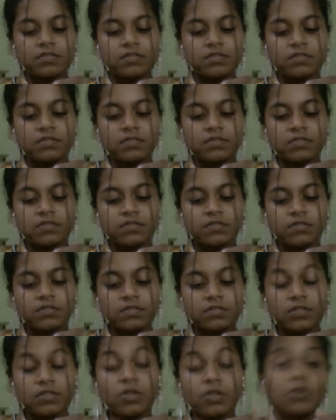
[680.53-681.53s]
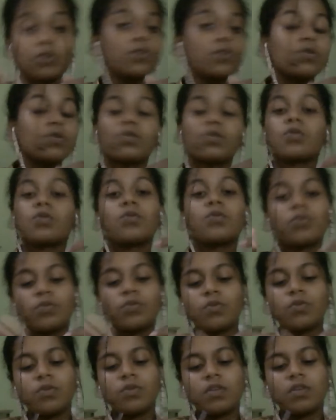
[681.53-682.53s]
No, two.
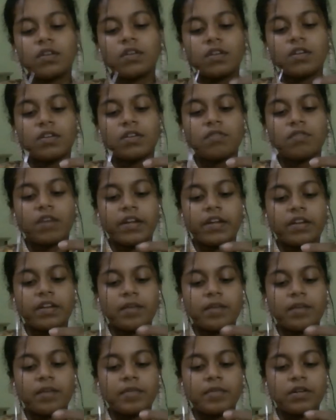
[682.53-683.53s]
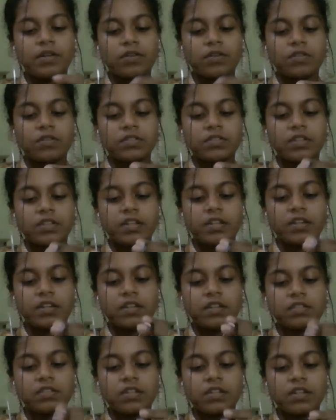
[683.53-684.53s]
One double crochet, another
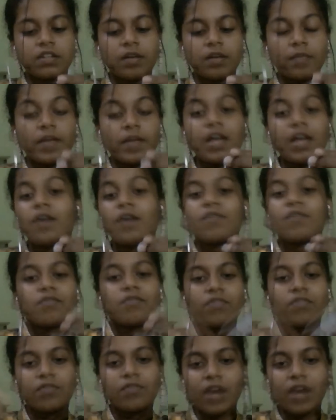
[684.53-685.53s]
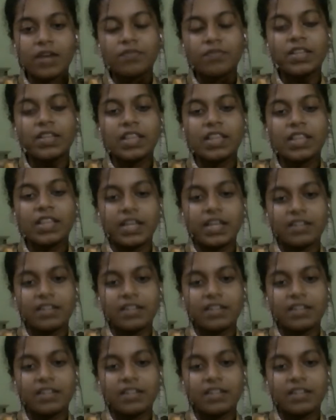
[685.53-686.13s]
one with 8 double crochets.